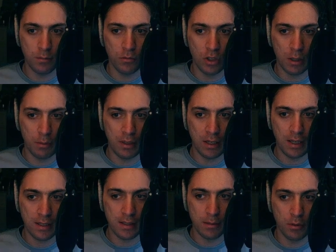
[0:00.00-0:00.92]

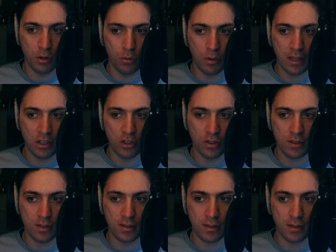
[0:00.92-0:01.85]
normalizable
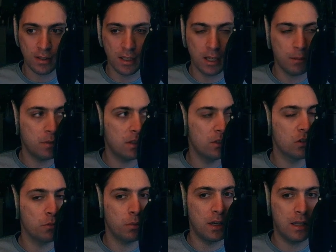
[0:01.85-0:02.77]
ranges come
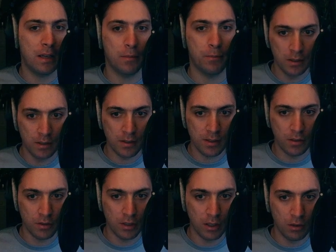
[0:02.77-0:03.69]
into play.
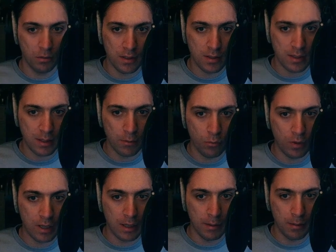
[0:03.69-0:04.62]
So now
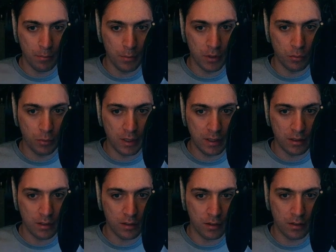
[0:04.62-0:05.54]
somewhere
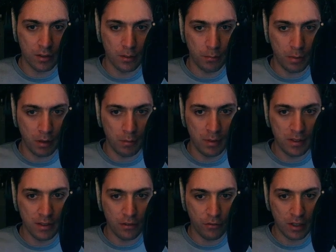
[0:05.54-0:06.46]
between the
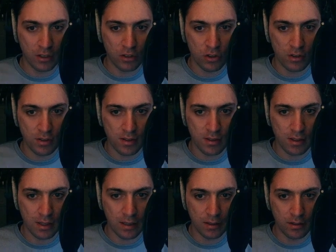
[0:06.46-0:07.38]
parameter functions
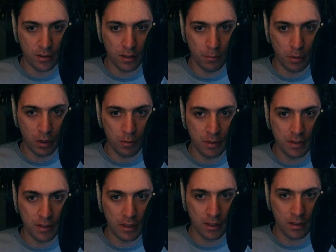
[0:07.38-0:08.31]
and the
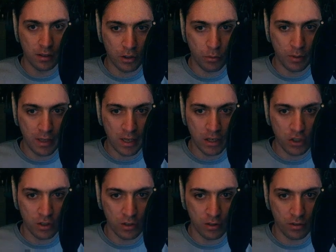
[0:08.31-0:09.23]
parameter
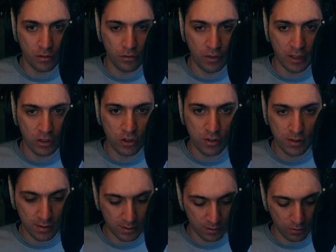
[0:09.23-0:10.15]
creation
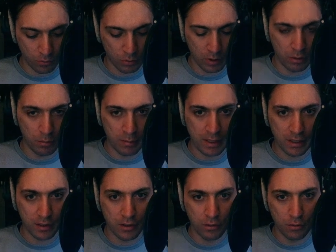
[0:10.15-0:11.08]
functions, we will
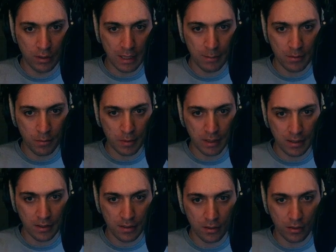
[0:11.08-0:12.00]
make a new
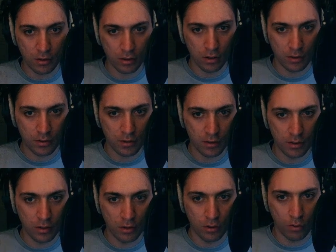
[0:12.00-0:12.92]
namespace called
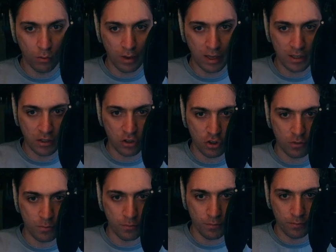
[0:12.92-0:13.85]
range,
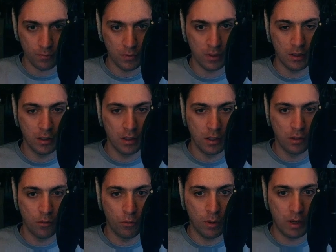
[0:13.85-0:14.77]

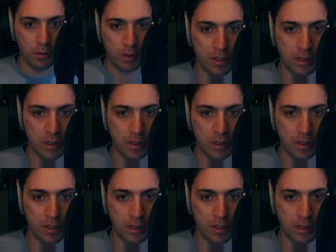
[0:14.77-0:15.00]
where we